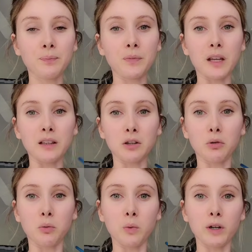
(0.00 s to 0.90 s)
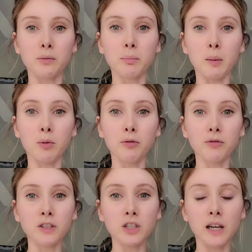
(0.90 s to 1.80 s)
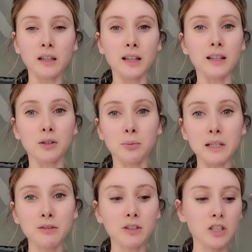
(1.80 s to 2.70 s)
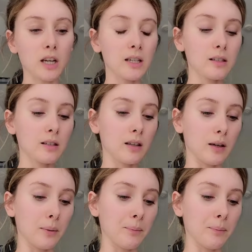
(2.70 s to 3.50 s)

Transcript: like little weird bubble fisheye, like little mini fisheyes.